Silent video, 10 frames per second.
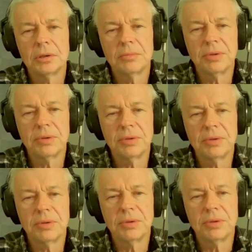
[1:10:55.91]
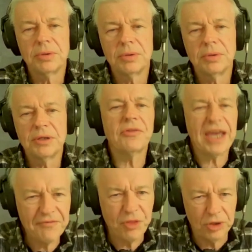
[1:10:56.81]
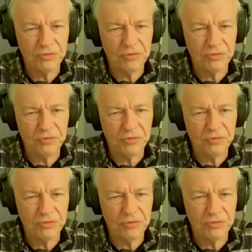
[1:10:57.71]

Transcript: But now they have the windfall.